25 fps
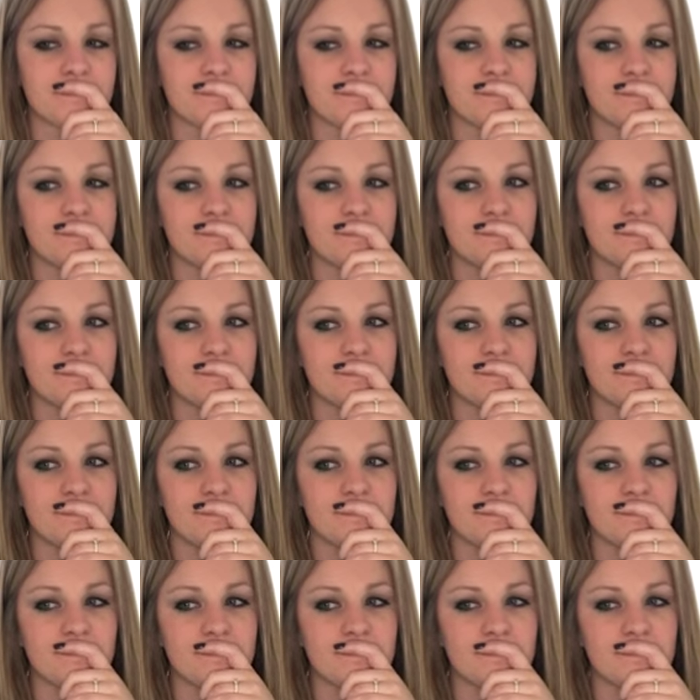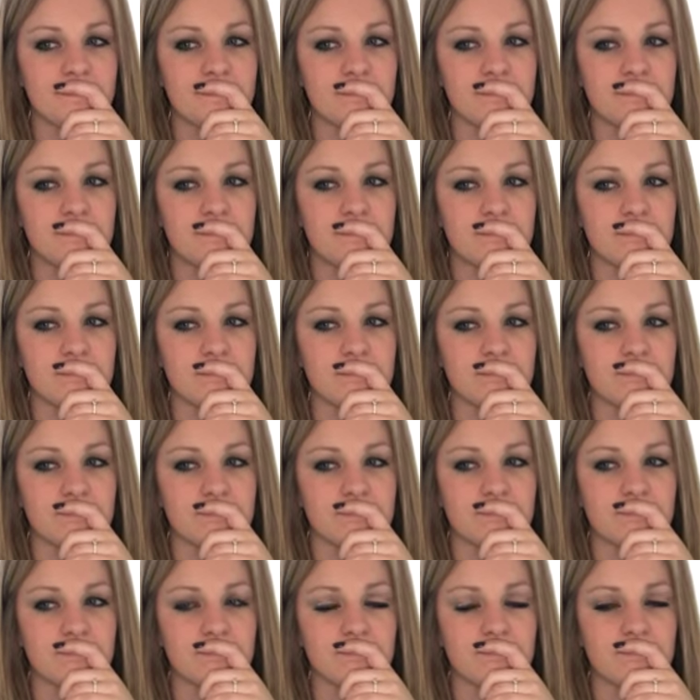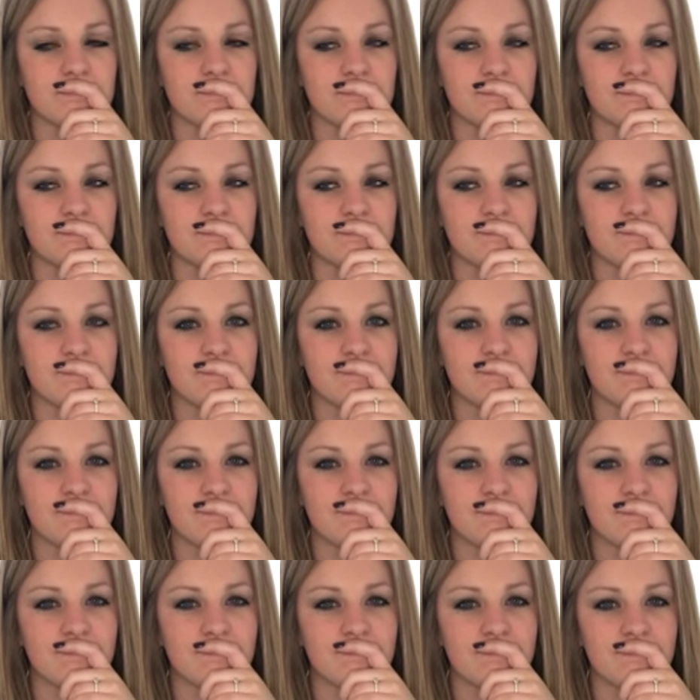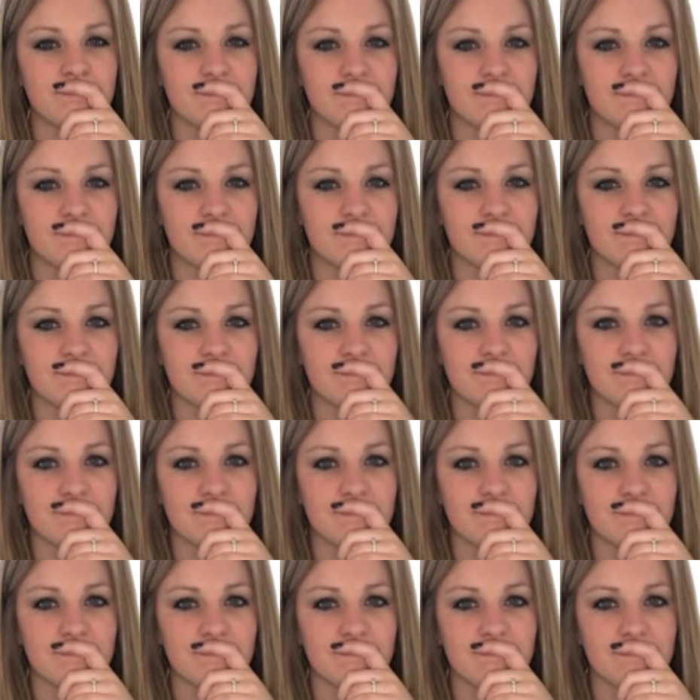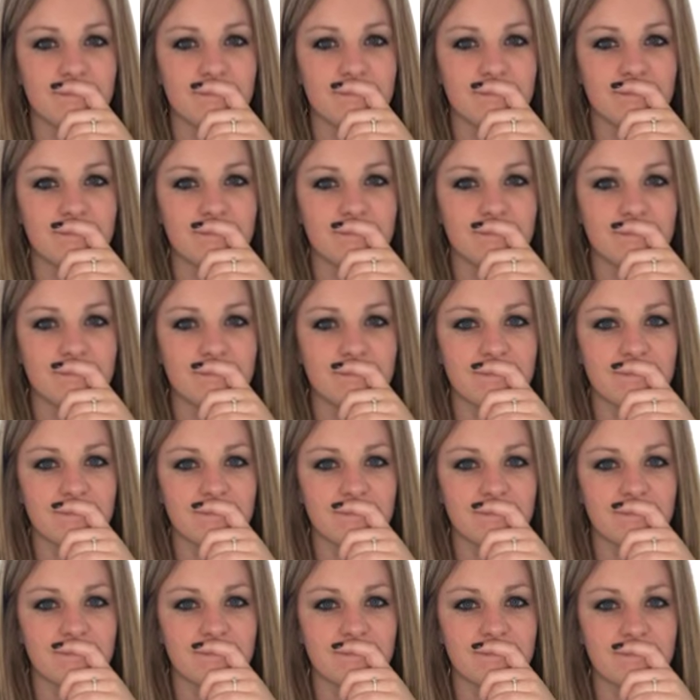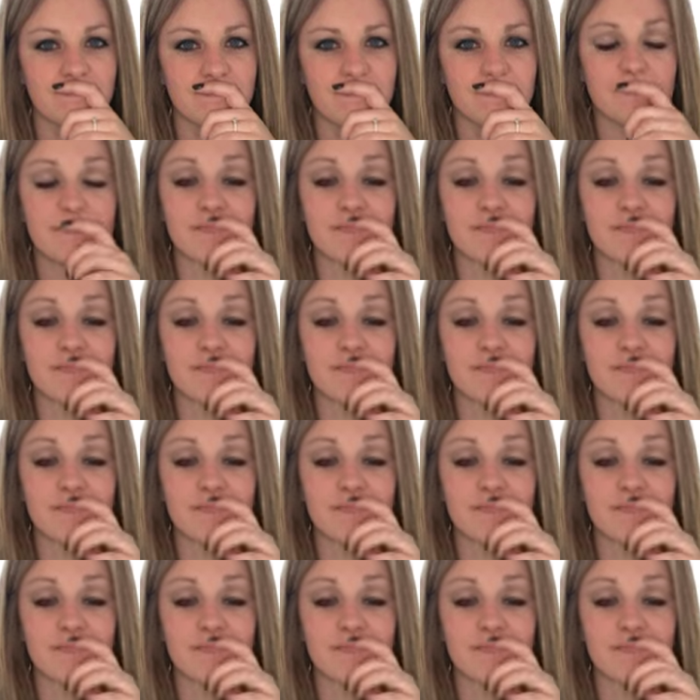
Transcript: (silence)